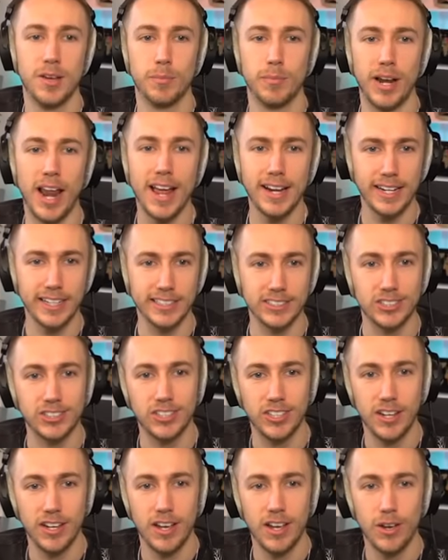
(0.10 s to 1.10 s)
Playlist.
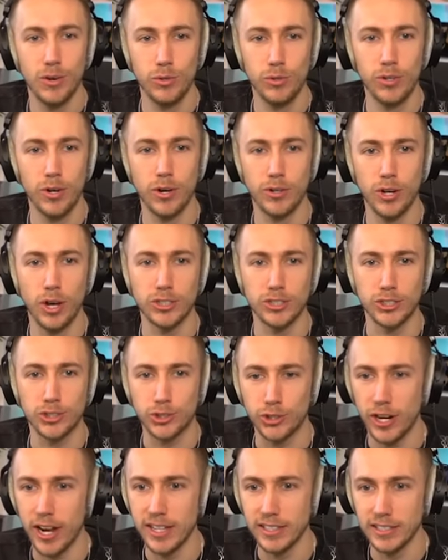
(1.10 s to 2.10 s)
Uno, dos,
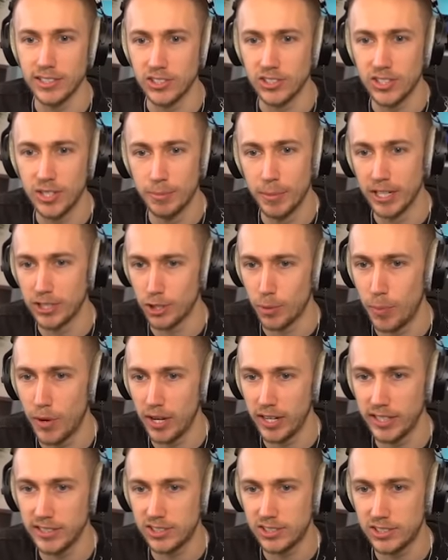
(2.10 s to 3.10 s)
tres.
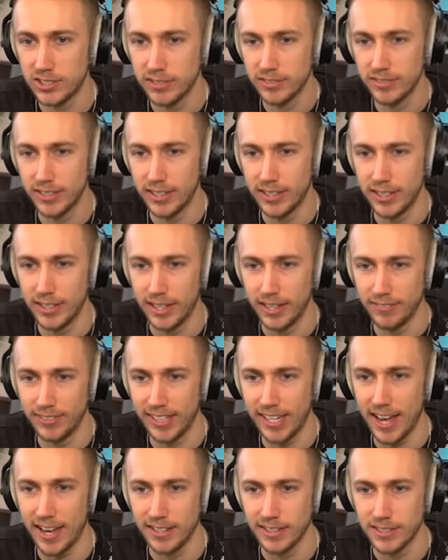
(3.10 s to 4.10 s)
Metropolis, the
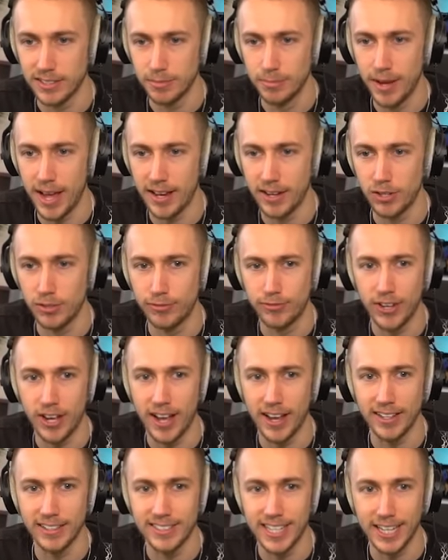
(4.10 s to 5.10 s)
V8, Man of
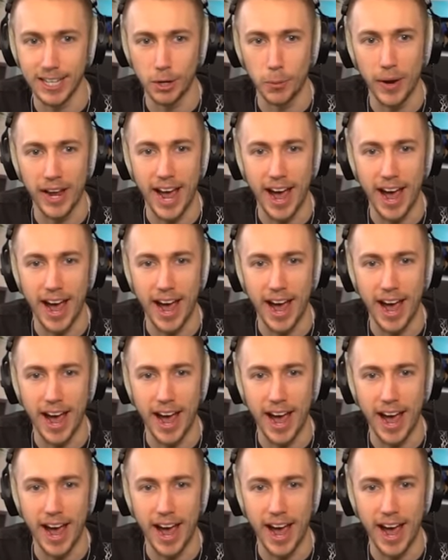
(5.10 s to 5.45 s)
Fire. Take it away,